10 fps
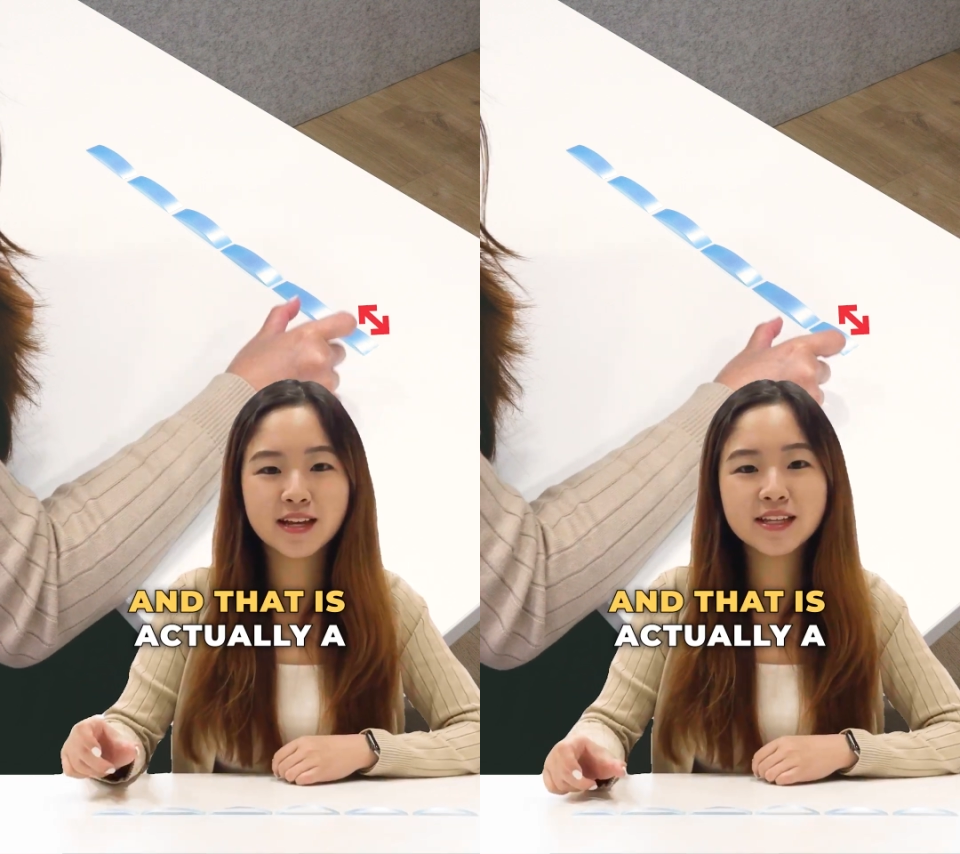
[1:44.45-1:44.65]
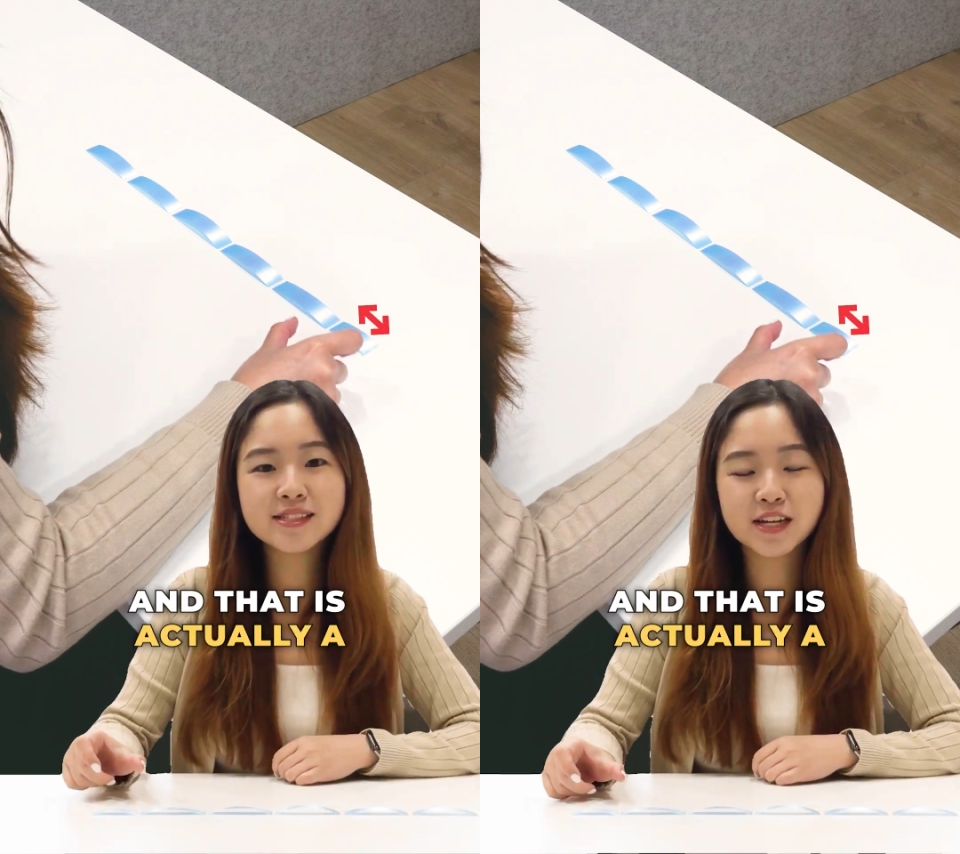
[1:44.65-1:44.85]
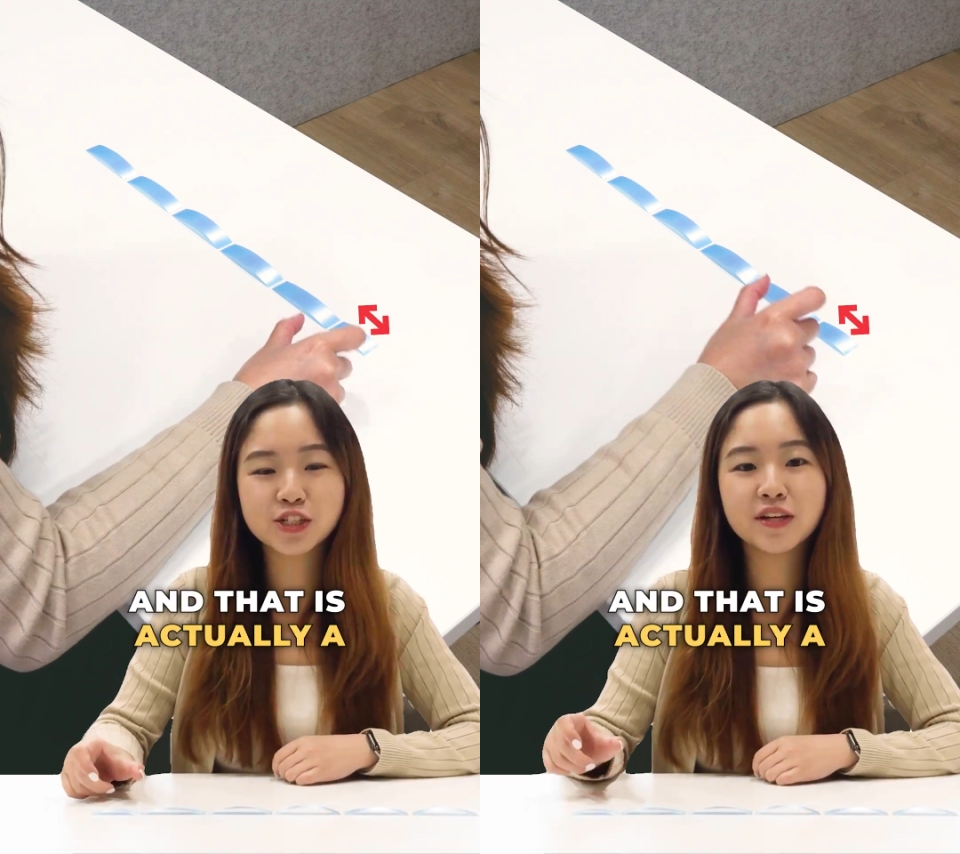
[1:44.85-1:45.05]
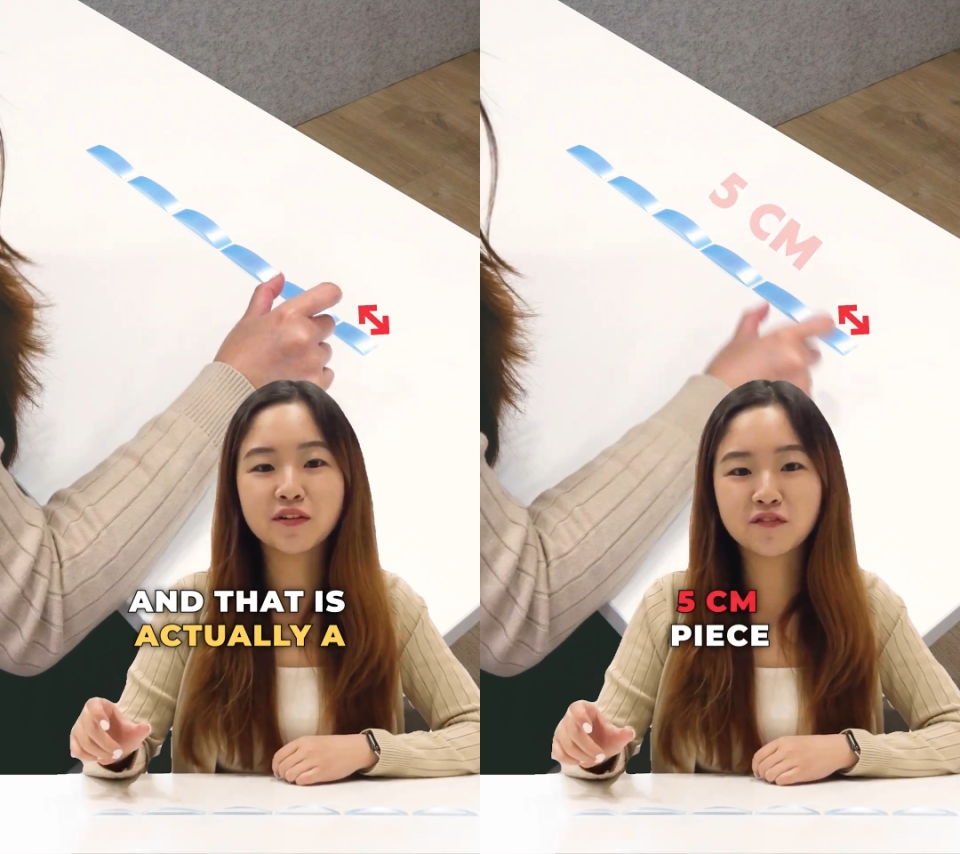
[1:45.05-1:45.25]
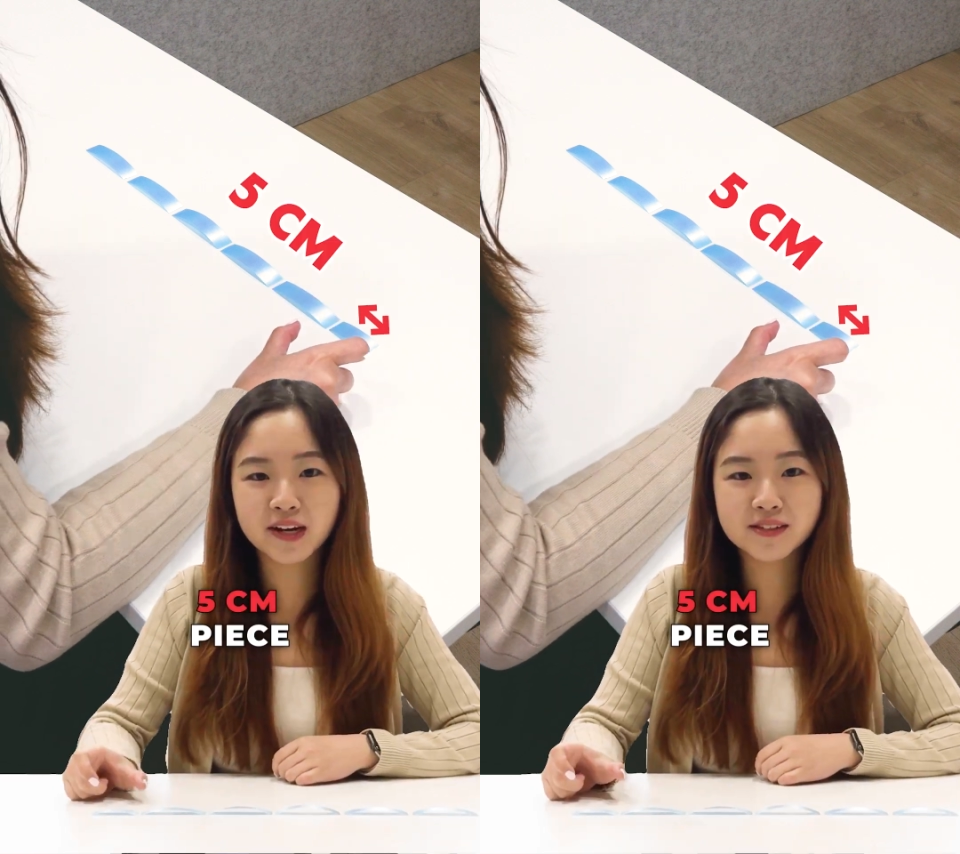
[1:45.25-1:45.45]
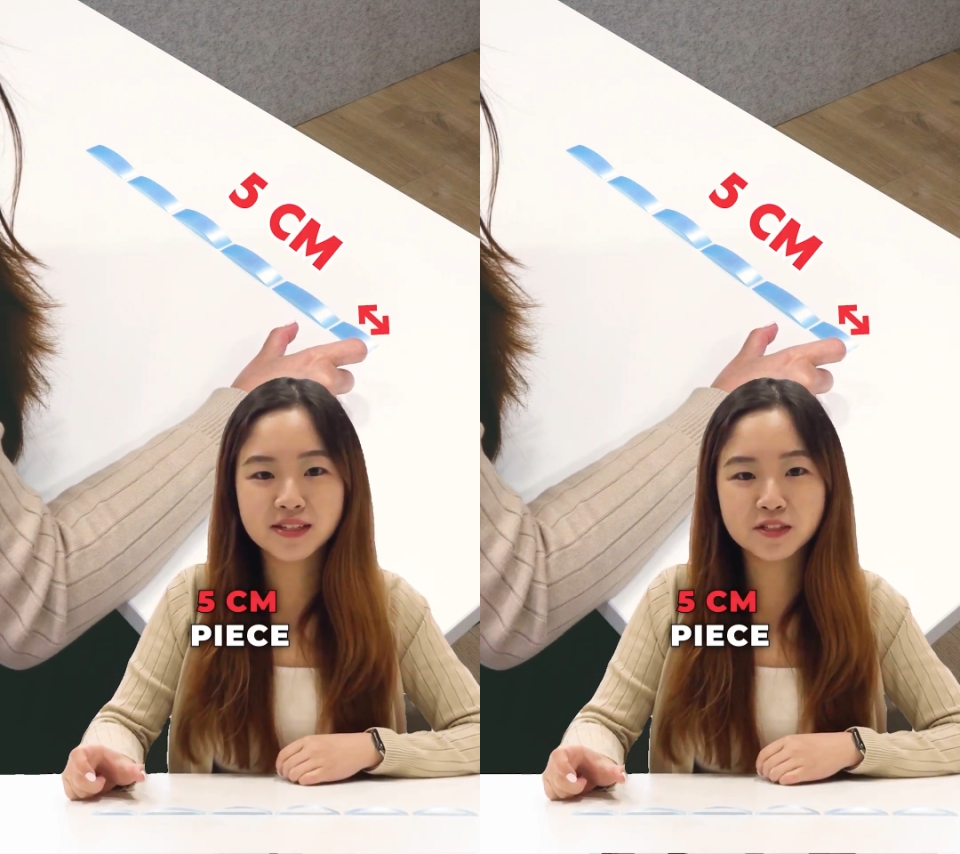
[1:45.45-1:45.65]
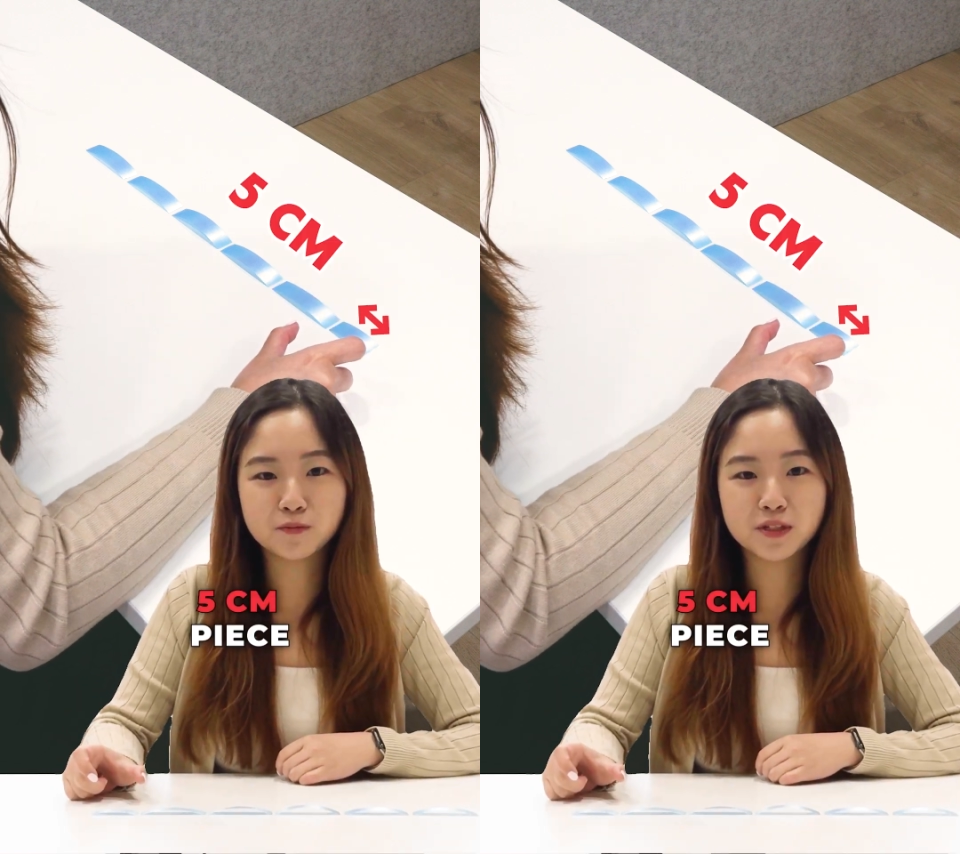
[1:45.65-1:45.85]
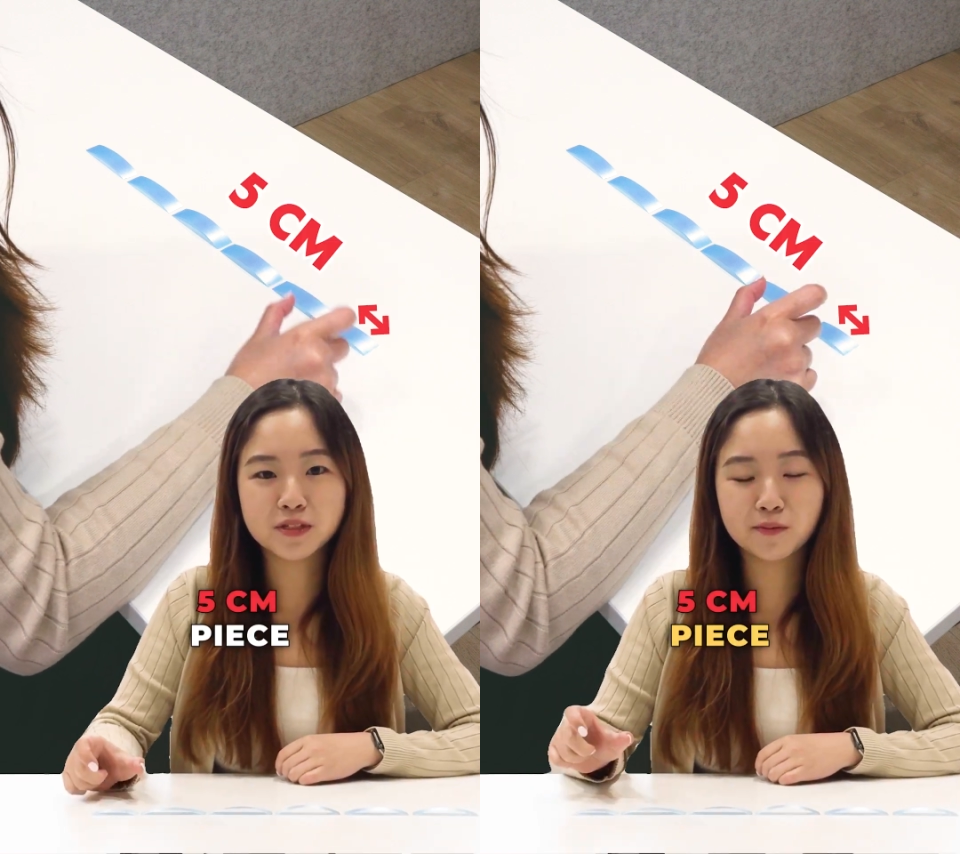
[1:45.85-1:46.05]
and that is actually a 5
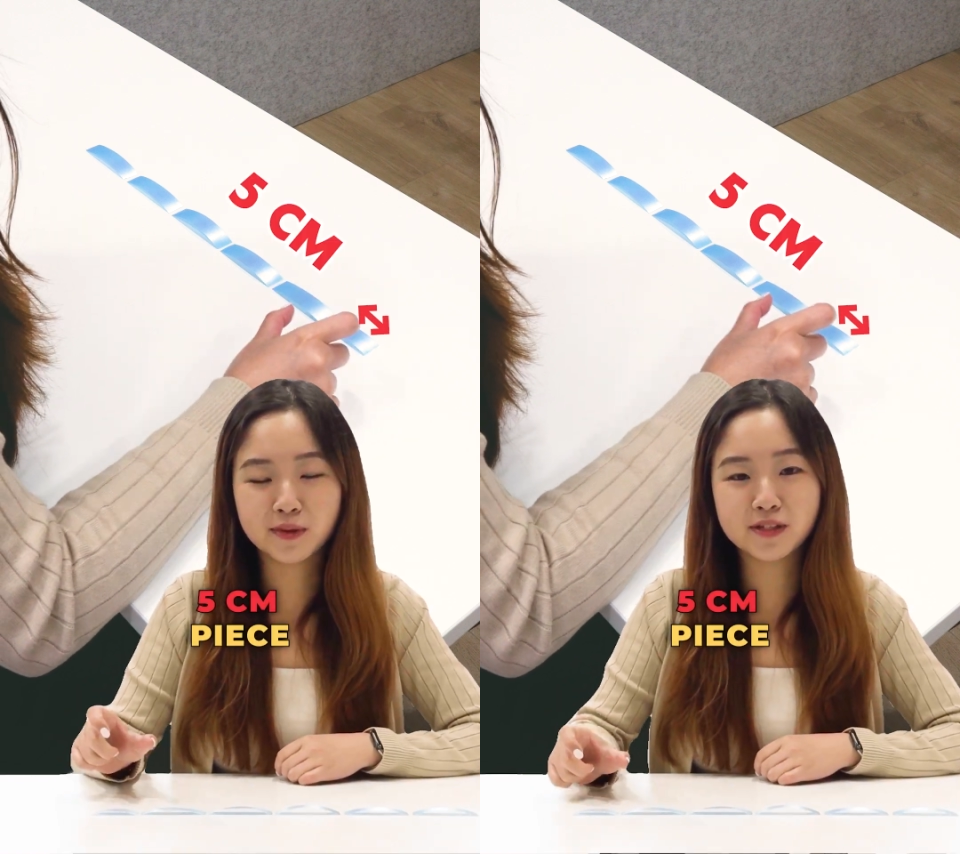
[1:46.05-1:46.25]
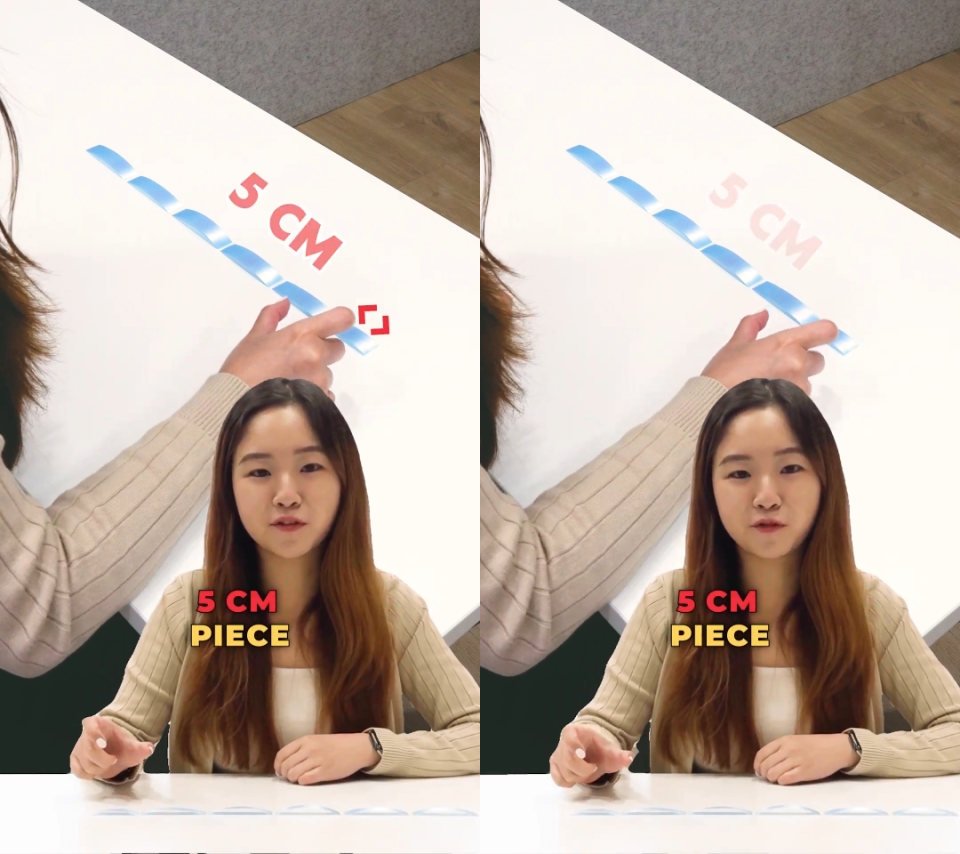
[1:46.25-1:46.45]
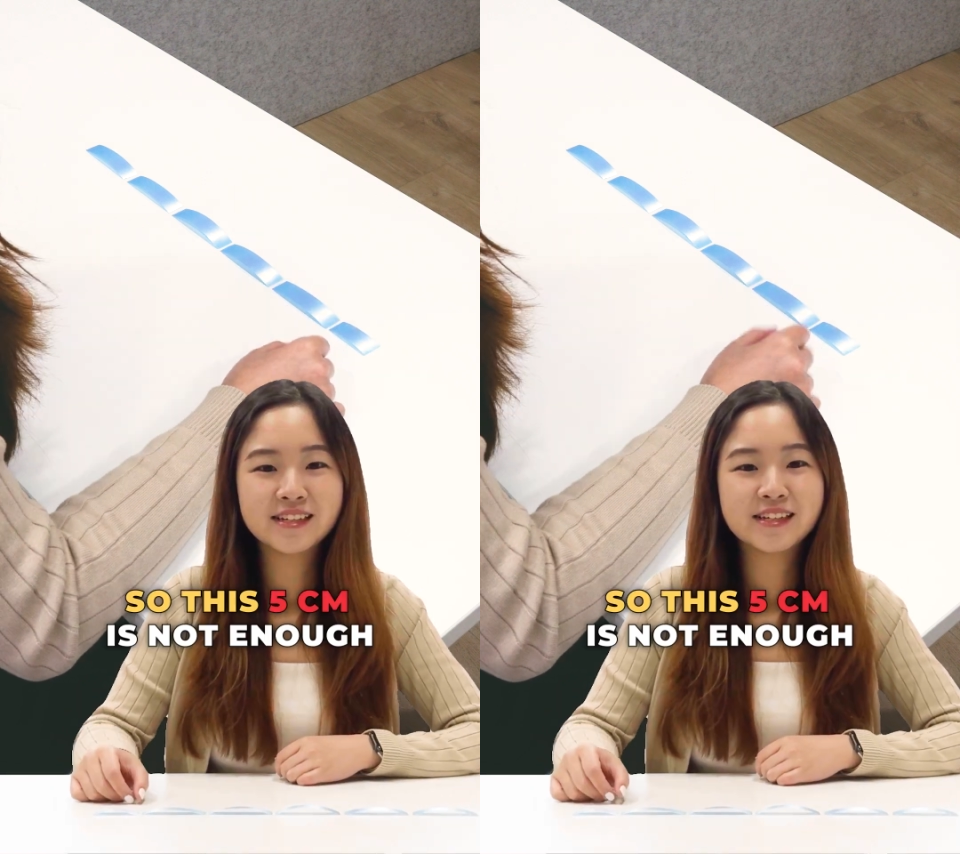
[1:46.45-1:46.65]
centimeter piece.